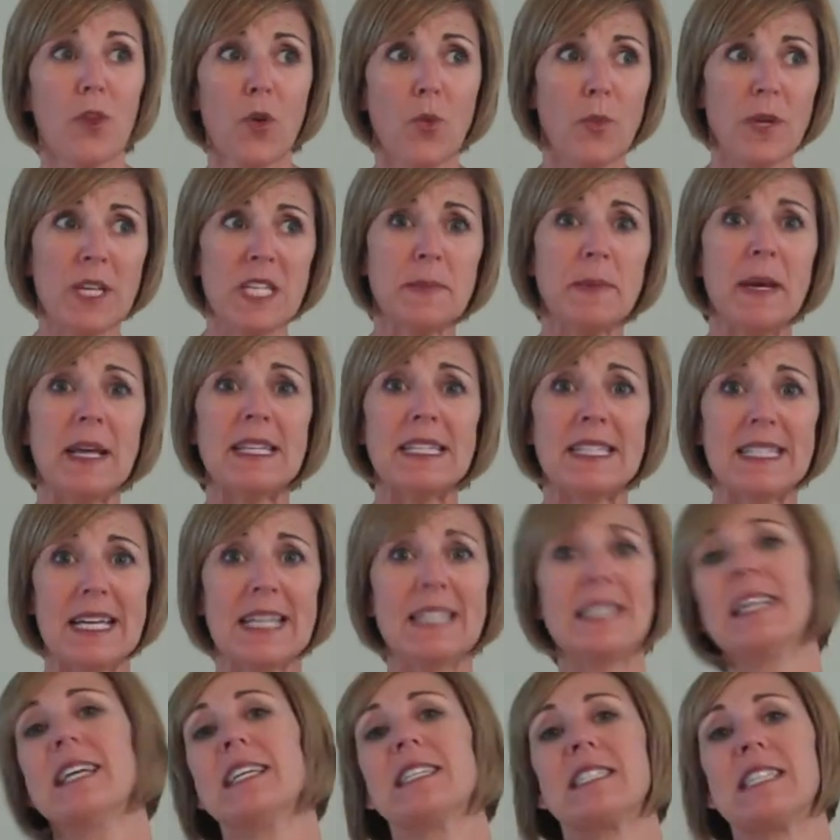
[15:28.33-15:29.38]
We spend
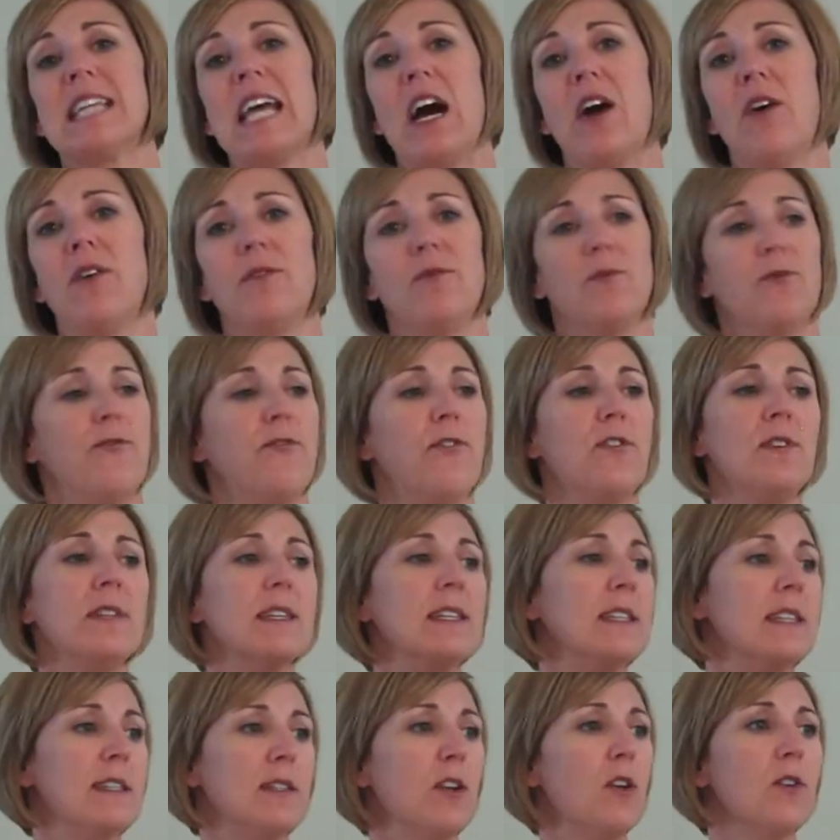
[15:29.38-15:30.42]
Sundays now
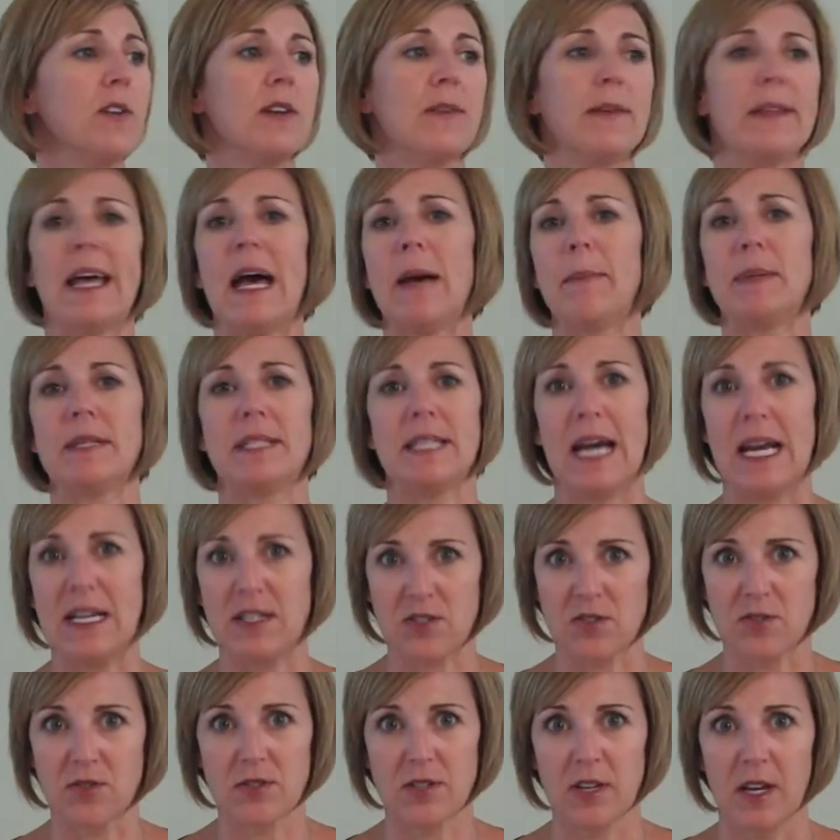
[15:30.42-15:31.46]
fully loaded with
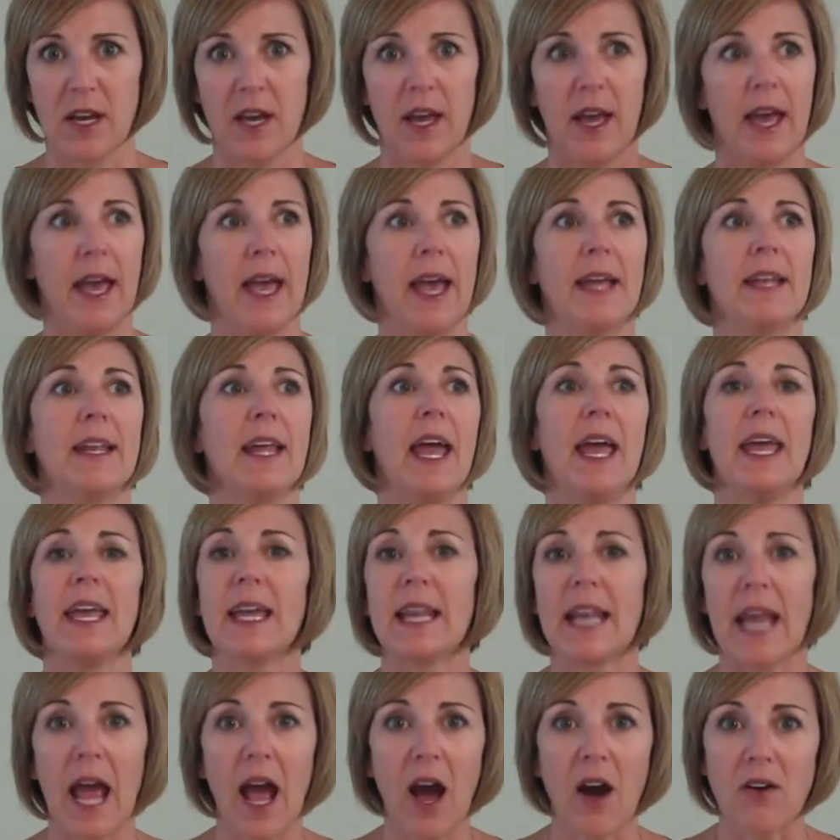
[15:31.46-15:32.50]
appetizers and
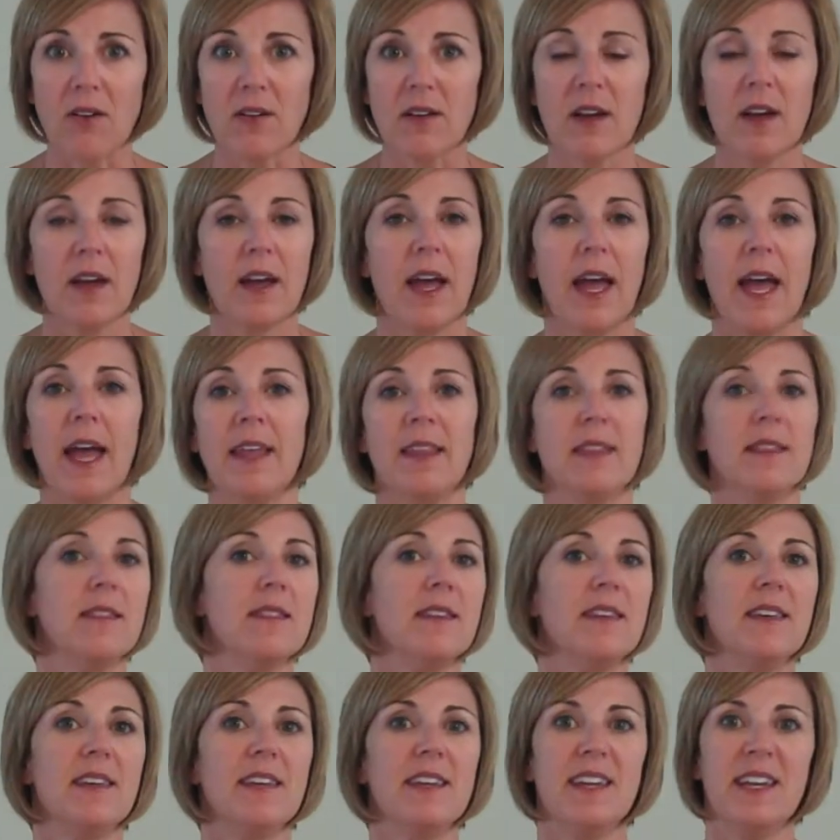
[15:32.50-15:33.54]
hanging out, and
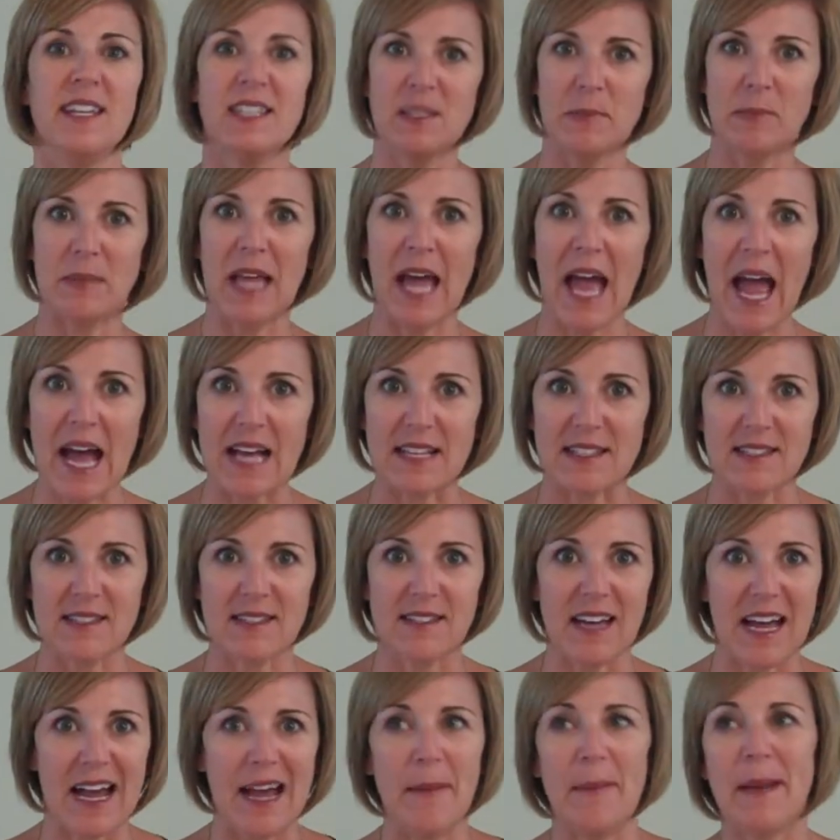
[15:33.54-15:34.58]
it's a blast.
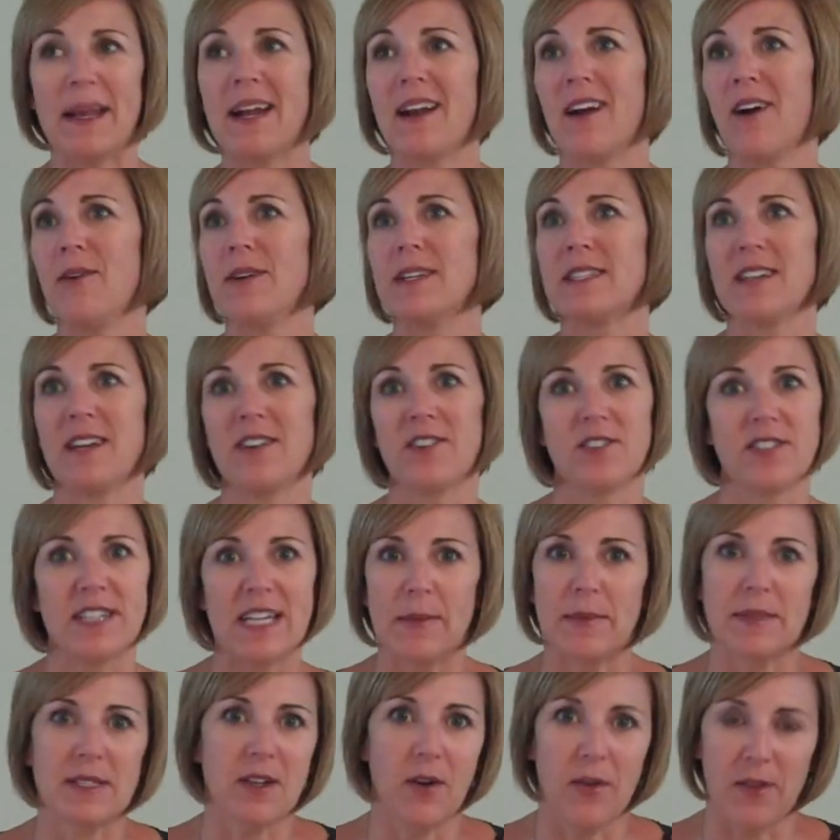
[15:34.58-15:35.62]
I may not always
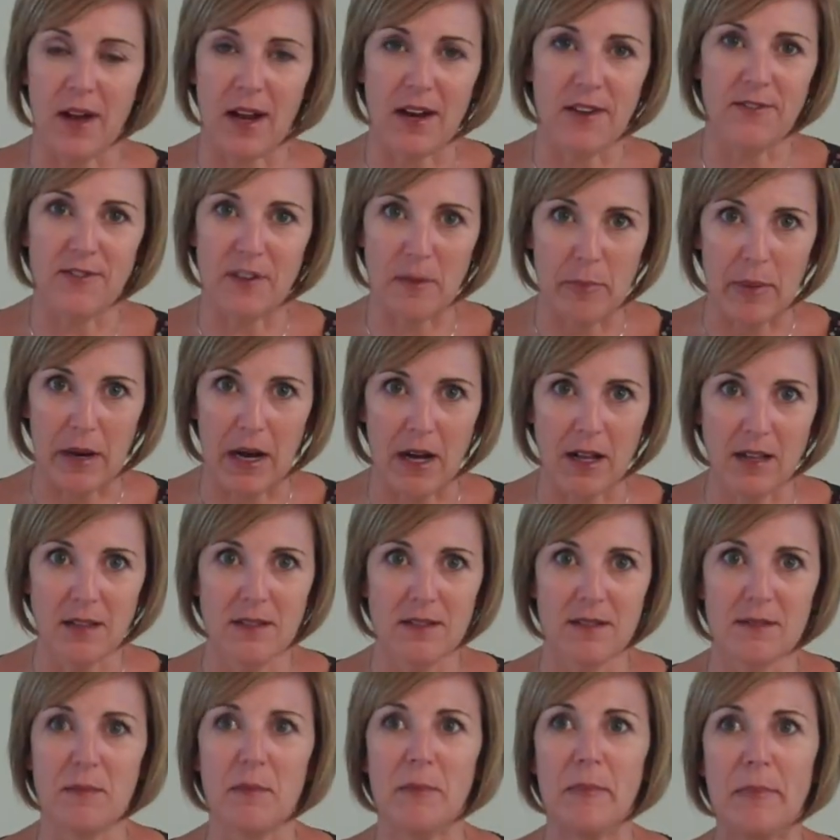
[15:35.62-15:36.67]
understand what's going on at
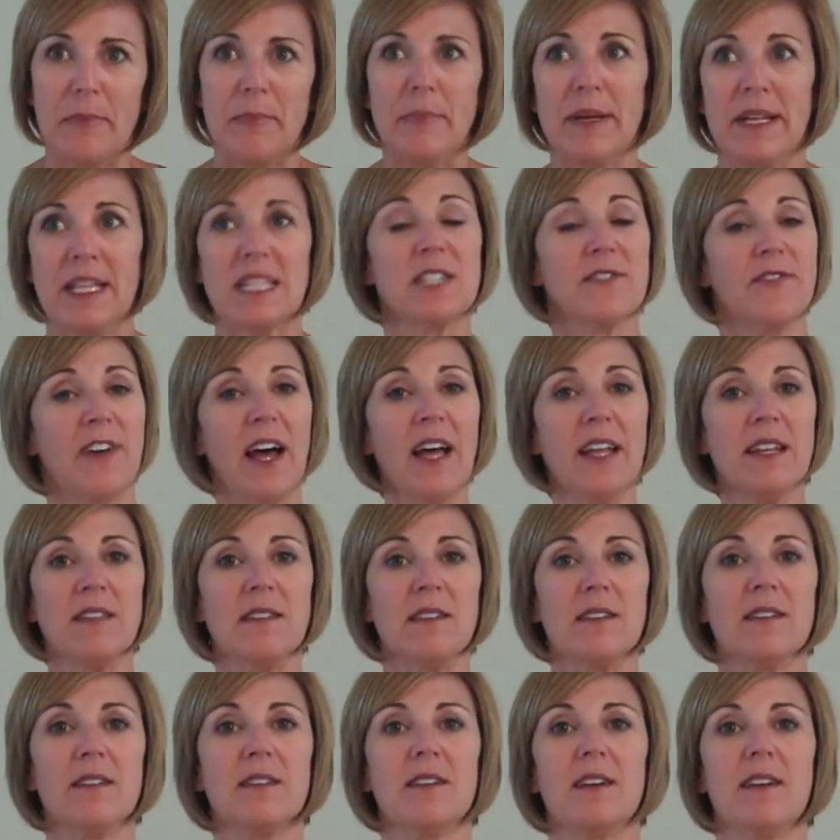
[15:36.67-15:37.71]
football, but it's fun.
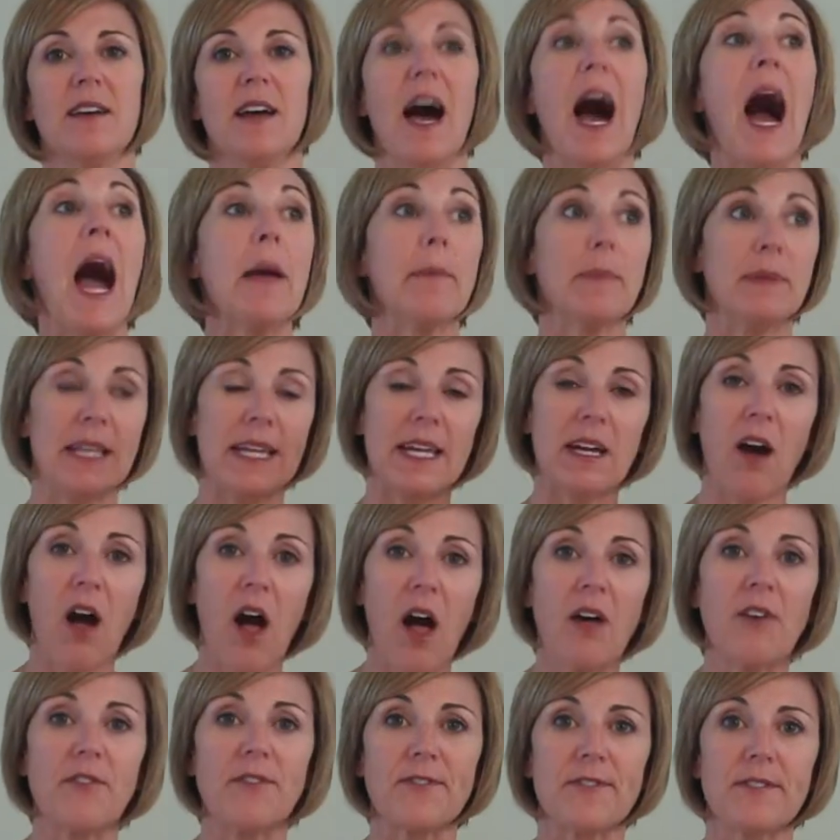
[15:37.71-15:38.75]
I play
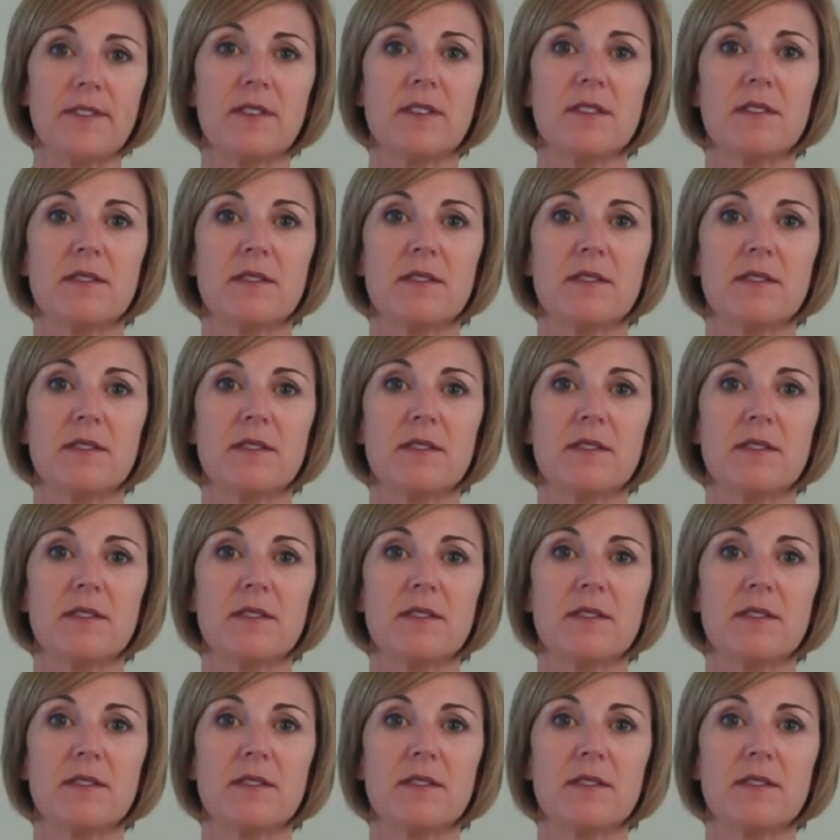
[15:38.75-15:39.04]
golf.